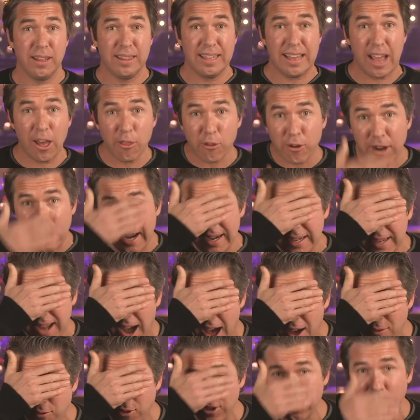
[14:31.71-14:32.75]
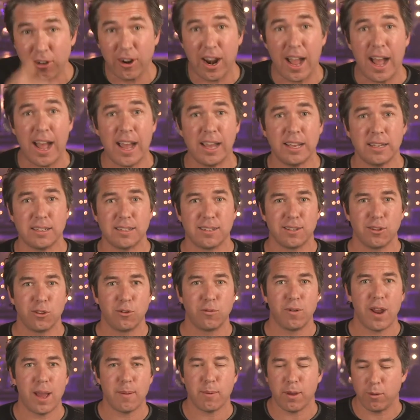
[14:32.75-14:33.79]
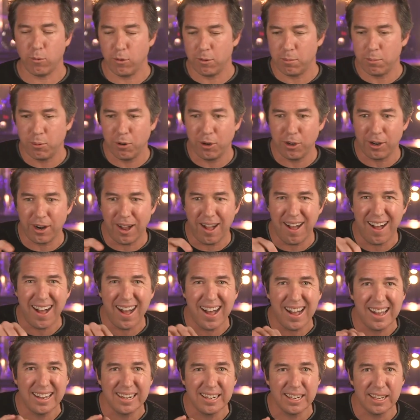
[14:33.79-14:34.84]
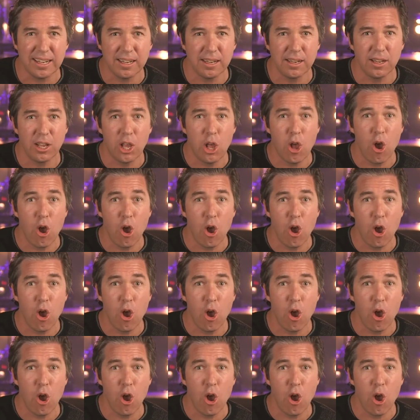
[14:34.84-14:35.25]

the other hand covering their eyes, the rabbi would put honey